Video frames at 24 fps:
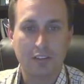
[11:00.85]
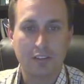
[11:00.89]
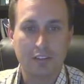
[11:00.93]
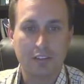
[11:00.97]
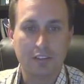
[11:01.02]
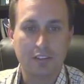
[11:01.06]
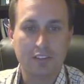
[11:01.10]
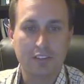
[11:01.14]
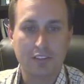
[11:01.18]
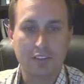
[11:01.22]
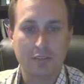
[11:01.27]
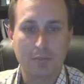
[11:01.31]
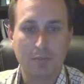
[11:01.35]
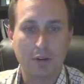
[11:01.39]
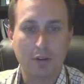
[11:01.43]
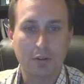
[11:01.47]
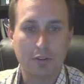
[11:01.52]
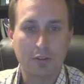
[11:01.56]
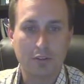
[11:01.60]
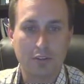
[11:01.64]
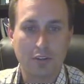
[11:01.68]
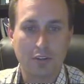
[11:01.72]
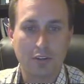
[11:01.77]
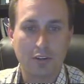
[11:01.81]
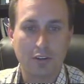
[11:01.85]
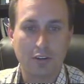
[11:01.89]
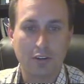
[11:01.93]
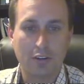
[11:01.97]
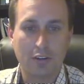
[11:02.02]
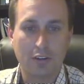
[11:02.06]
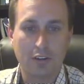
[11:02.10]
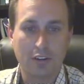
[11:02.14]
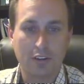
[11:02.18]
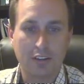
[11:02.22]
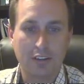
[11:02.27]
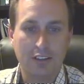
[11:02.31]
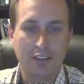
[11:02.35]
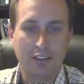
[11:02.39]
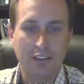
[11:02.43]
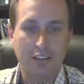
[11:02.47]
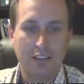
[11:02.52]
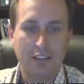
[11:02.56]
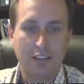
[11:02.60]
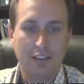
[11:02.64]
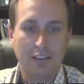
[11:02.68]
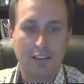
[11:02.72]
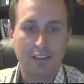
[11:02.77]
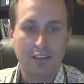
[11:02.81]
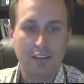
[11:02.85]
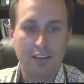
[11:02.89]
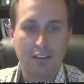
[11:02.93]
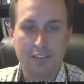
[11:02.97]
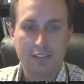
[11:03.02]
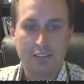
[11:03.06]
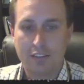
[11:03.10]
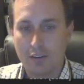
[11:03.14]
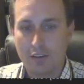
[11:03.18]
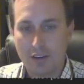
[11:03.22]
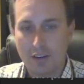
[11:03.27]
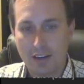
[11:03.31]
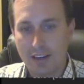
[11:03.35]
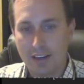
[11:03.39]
You can see the motors are, you know,